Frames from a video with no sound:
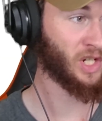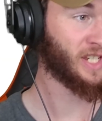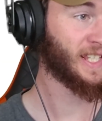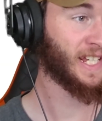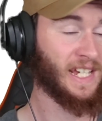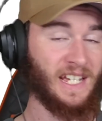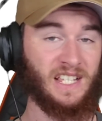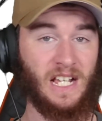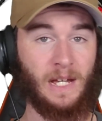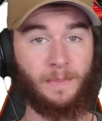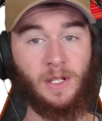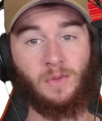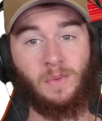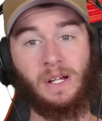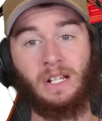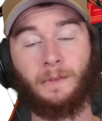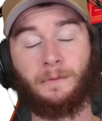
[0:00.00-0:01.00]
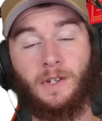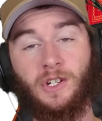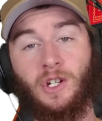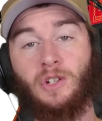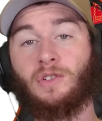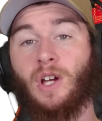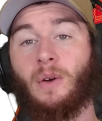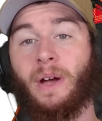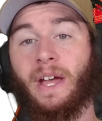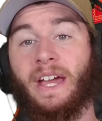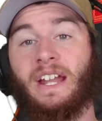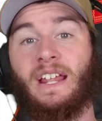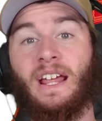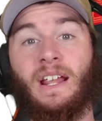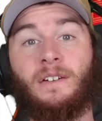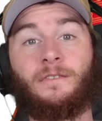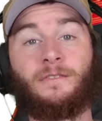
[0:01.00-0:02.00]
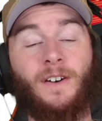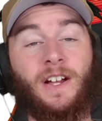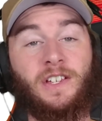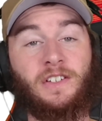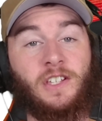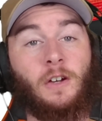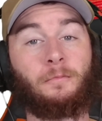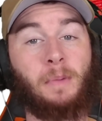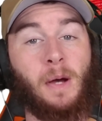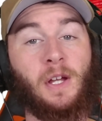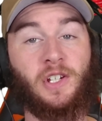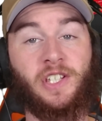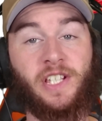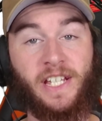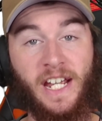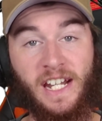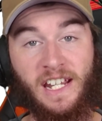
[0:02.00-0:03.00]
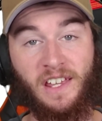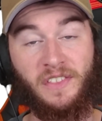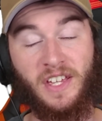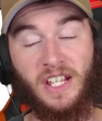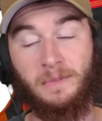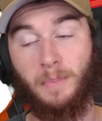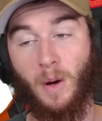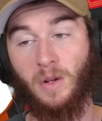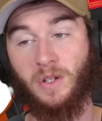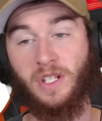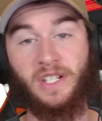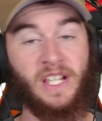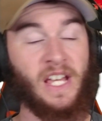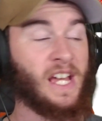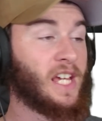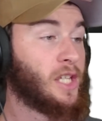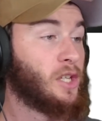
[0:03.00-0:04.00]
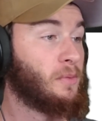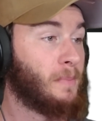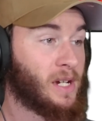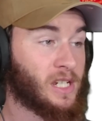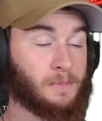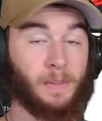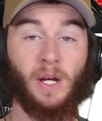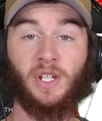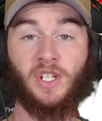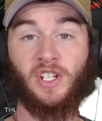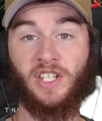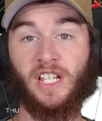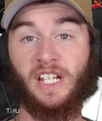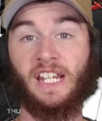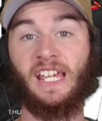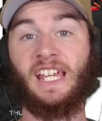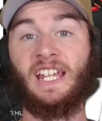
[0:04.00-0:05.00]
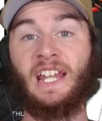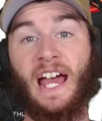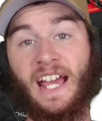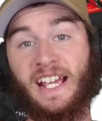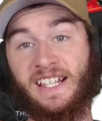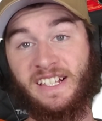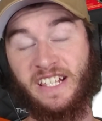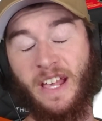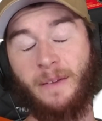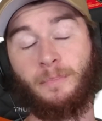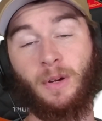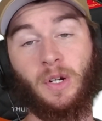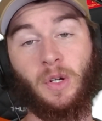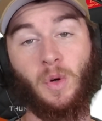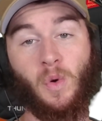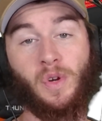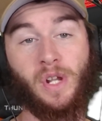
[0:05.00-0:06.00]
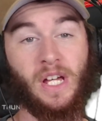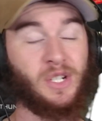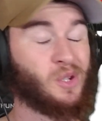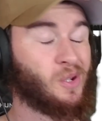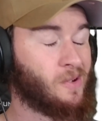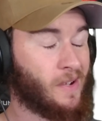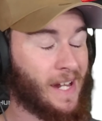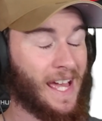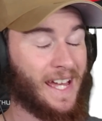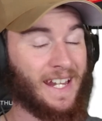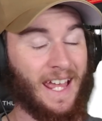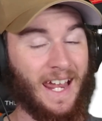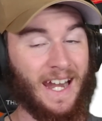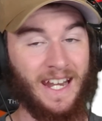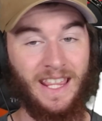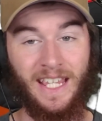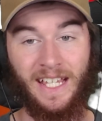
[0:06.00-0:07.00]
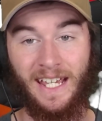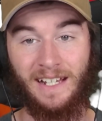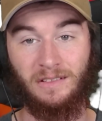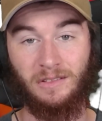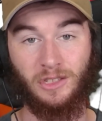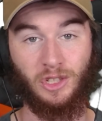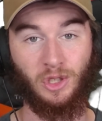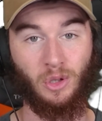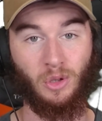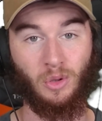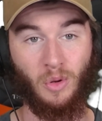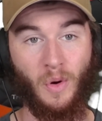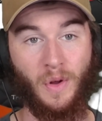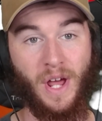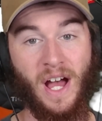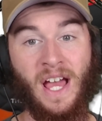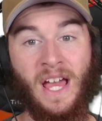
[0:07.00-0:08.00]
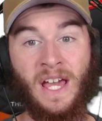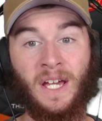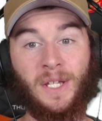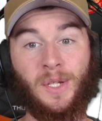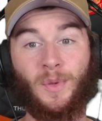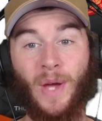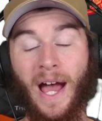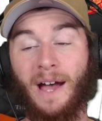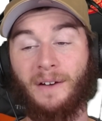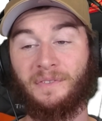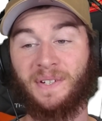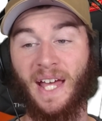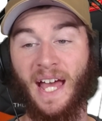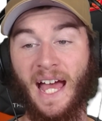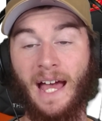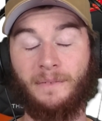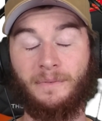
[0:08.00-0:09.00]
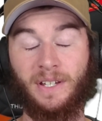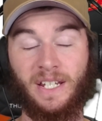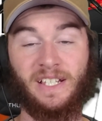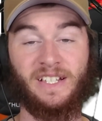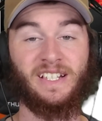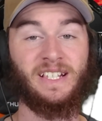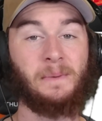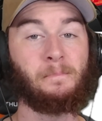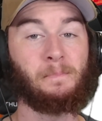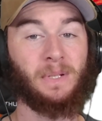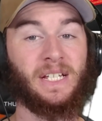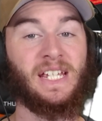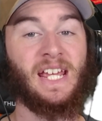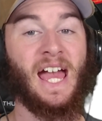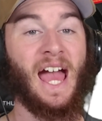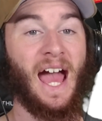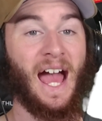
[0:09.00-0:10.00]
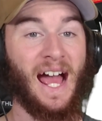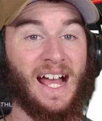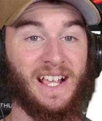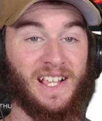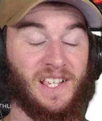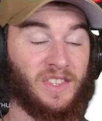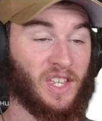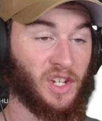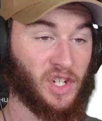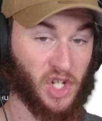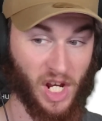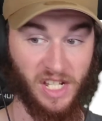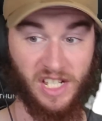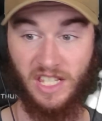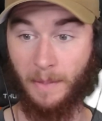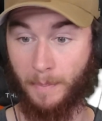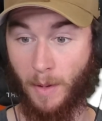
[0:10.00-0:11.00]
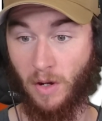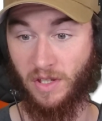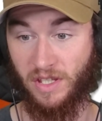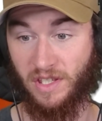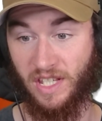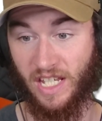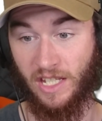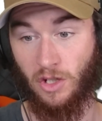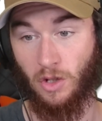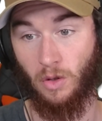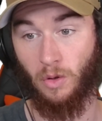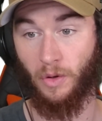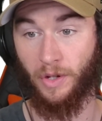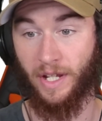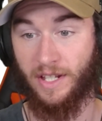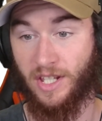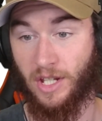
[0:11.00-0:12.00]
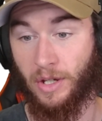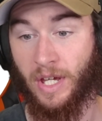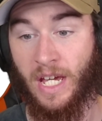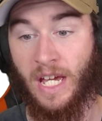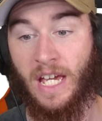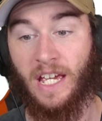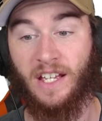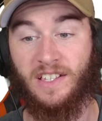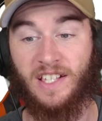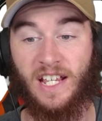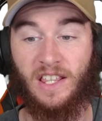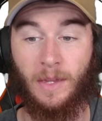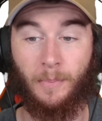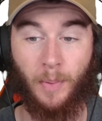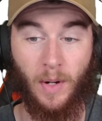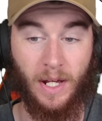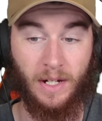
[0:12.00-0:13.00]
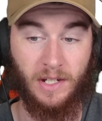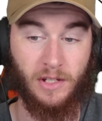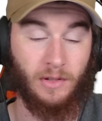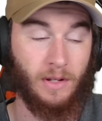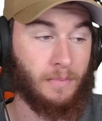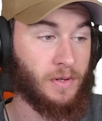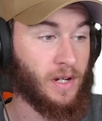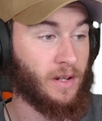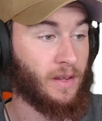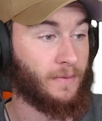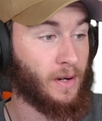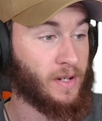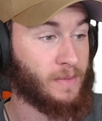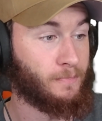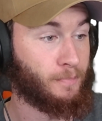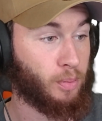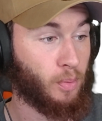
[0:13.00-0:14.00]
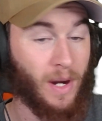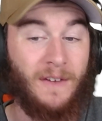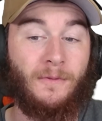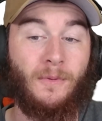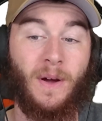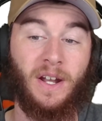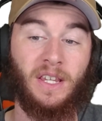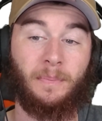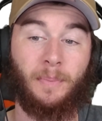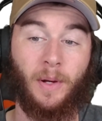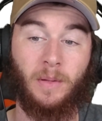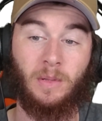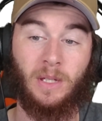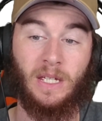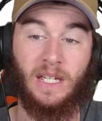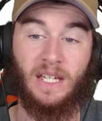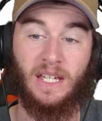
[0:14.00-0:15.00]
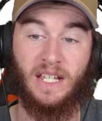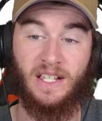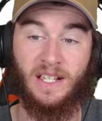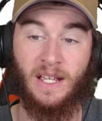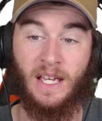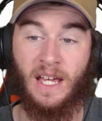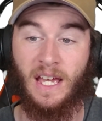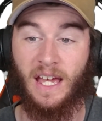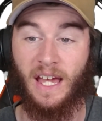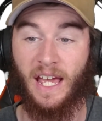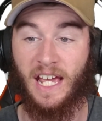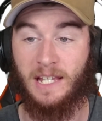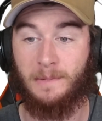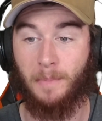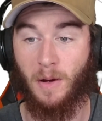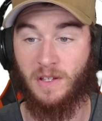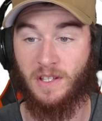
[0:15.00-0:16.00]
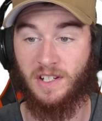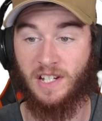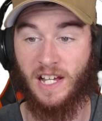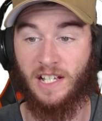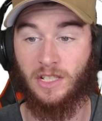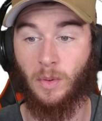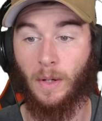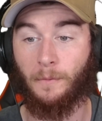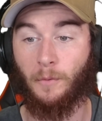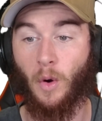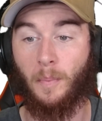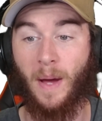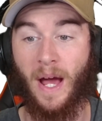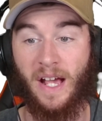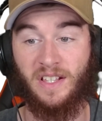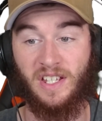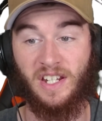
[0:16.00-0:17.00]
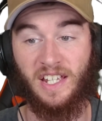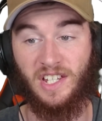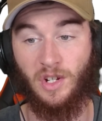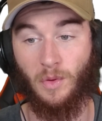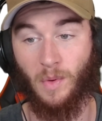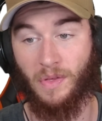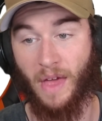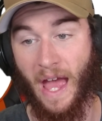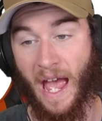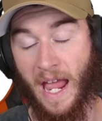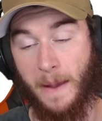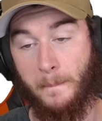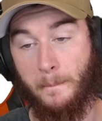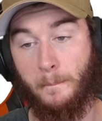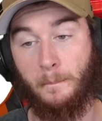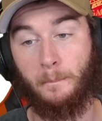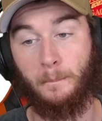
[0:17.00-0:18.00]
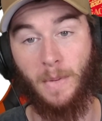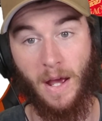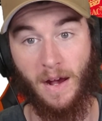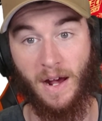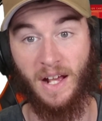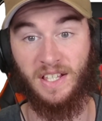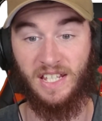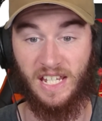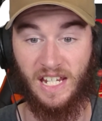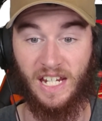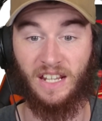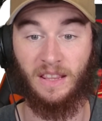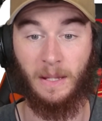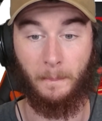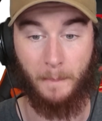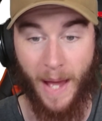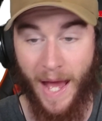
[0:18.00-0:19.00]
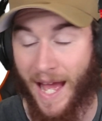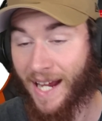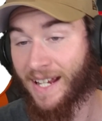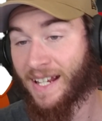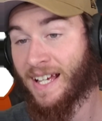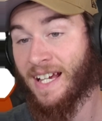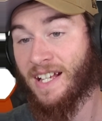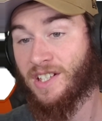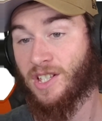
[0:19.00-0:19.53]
Just a heads up as well, if you do go ahead and find yourself purchasing any of these boxes, you must purchase it in a separate order. Do not add anything else to your order. You have to have it simply as just the boxes in your order. So you can see the product description, the very brief one at the bottom here is each box contains 24 packs and each with 8 cards in the pack.